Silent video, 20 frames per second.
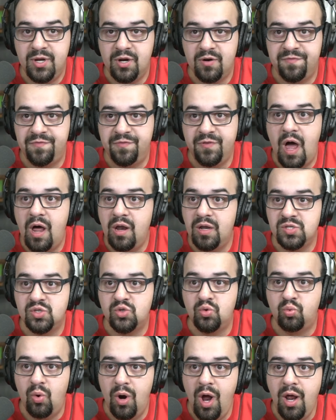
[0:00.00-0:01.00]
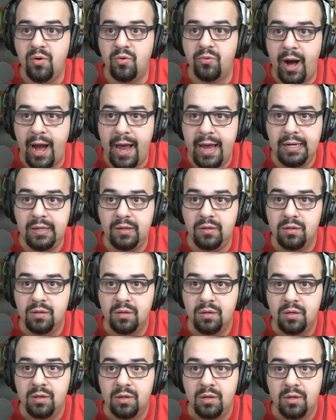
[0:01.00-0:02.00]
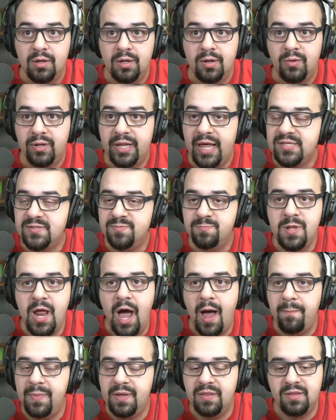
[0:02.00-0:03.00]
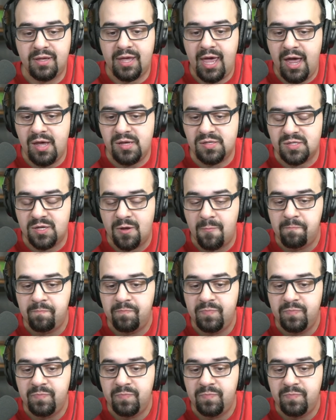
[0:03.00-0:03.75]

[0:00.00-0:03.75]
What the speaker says: near flawless run, right? Well, that's not been the case.